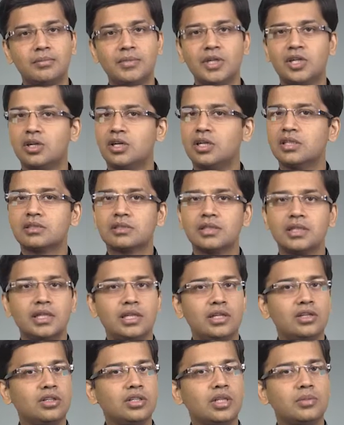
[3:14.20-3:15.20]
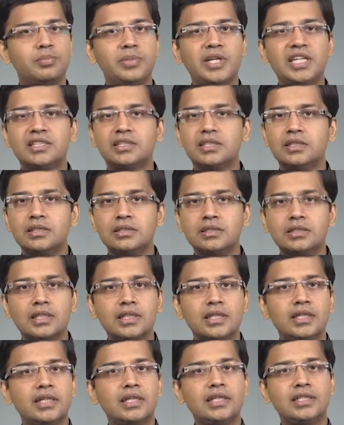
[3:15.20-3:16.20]
because the patient,
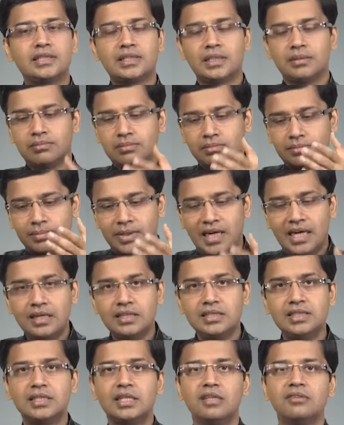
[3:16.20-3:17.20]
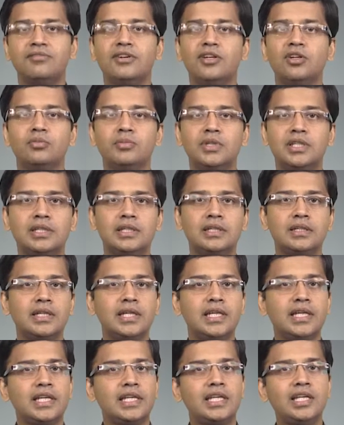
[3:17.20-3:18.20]
it is a biological phenomenon,
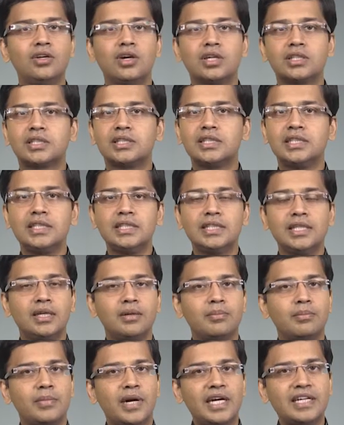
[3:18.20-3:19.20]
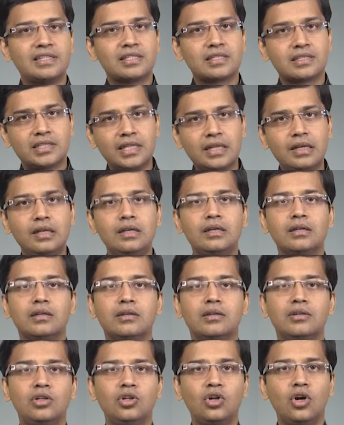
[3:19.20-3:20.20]
he or she might still
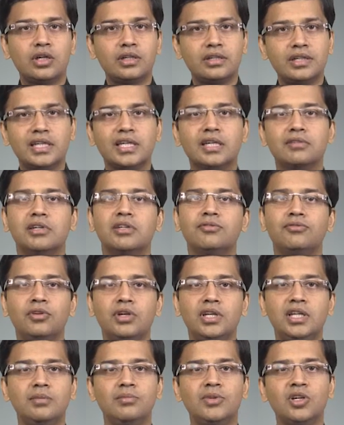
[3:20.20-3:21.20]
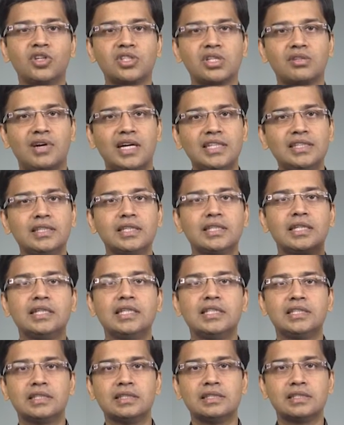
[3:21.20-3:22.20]
not recover fully because of other
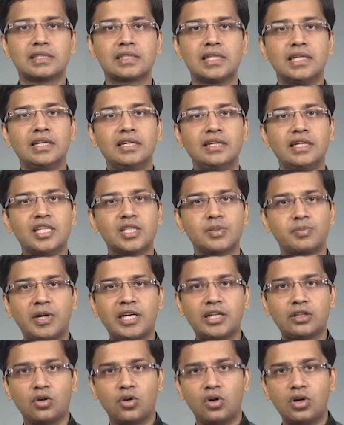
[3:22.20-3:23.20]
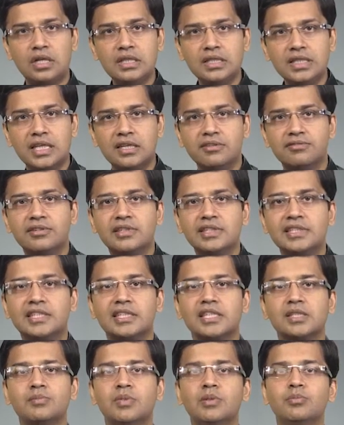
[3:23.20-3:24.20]
conditions despite all the effort
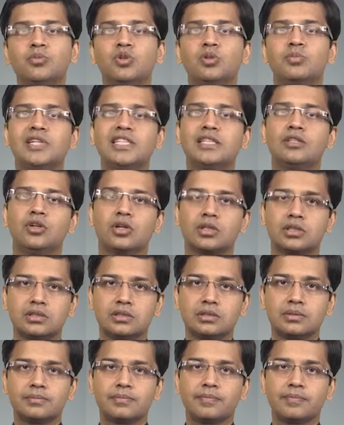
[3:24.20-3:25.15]
that has been put by the doctor.